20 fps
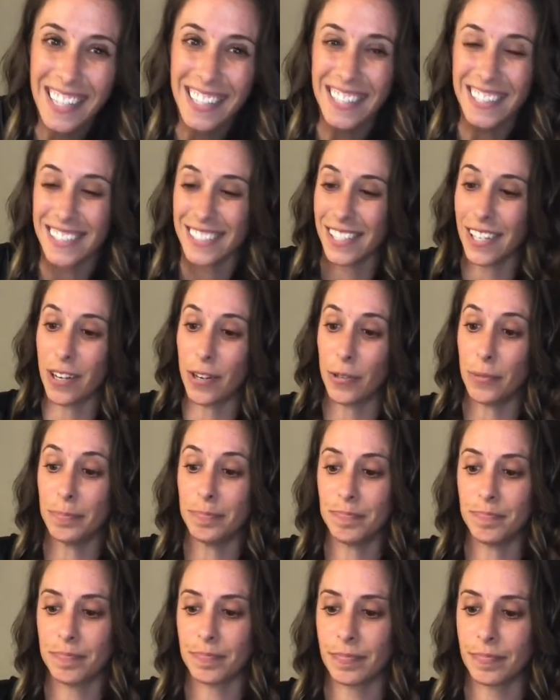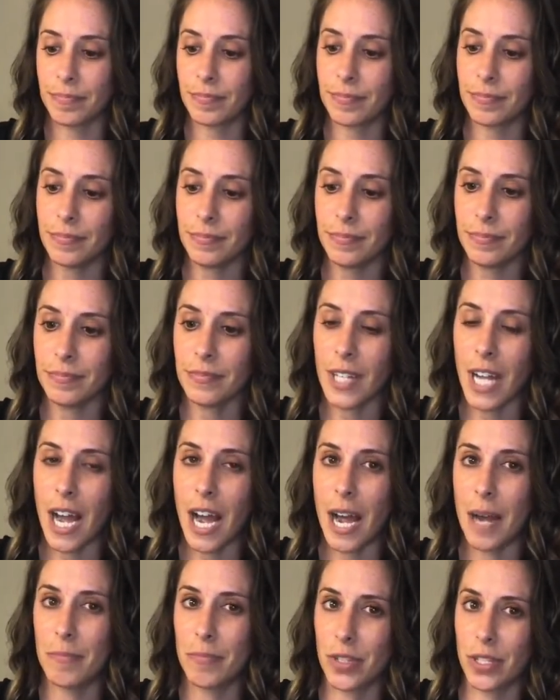So
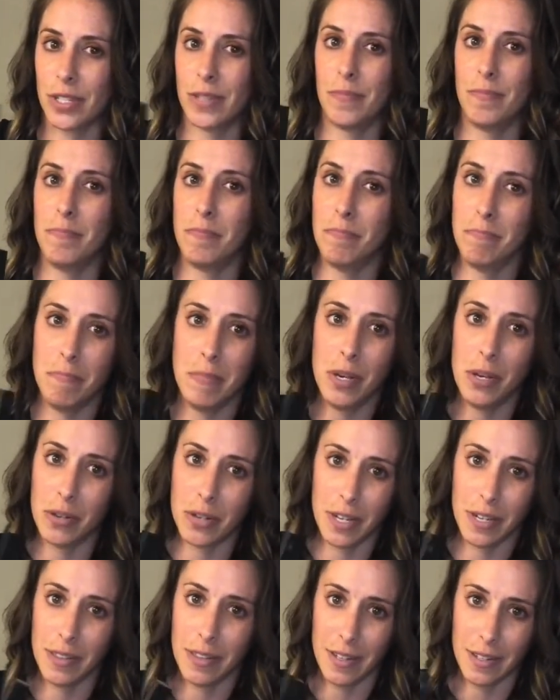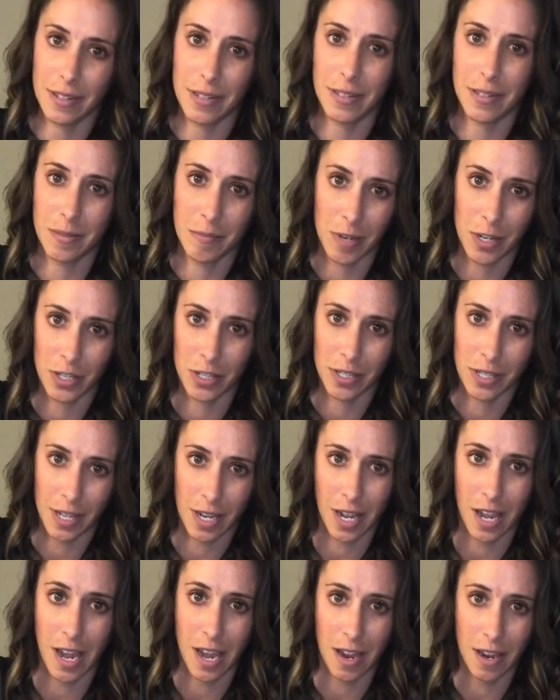I'm just milking this as much as I
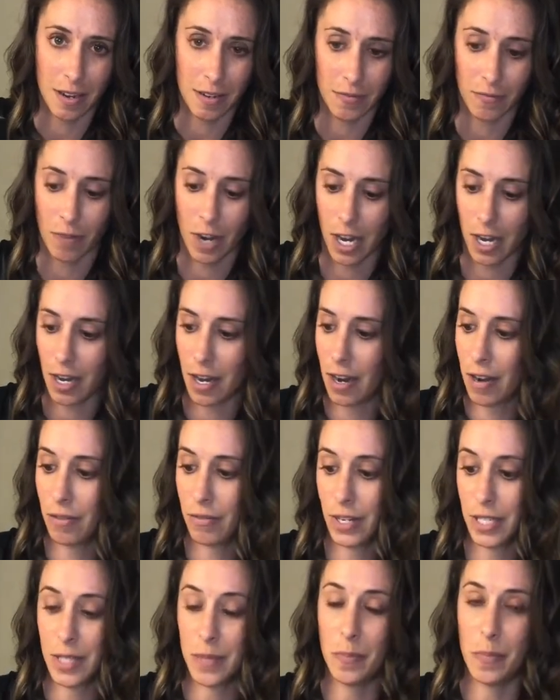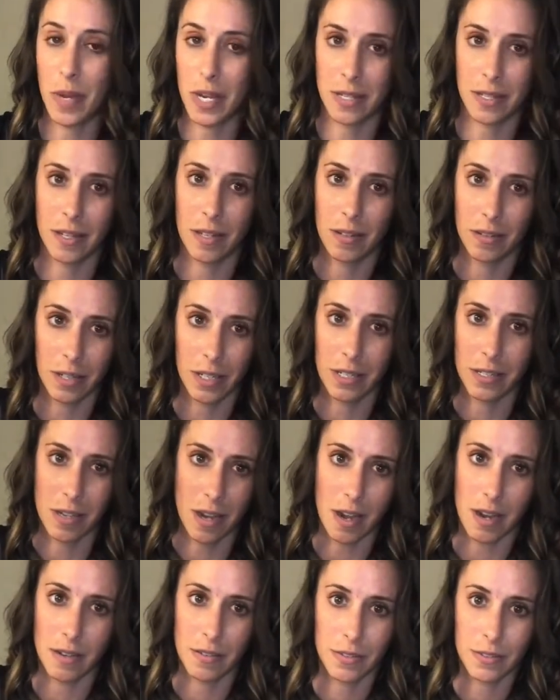can. Right now it's basically
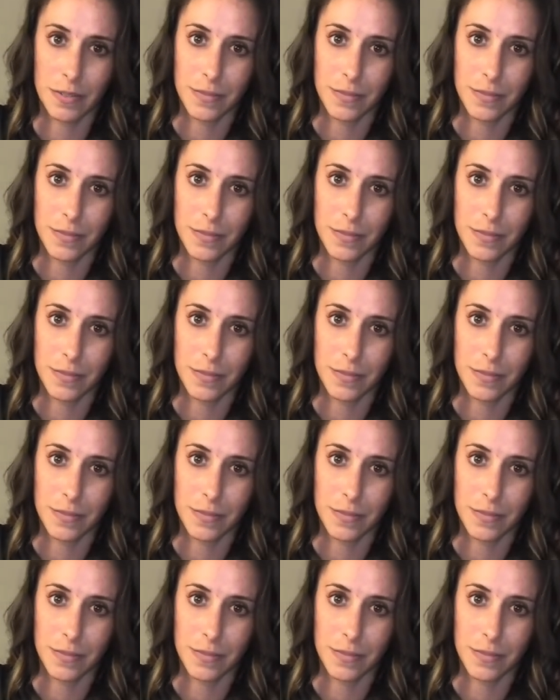done.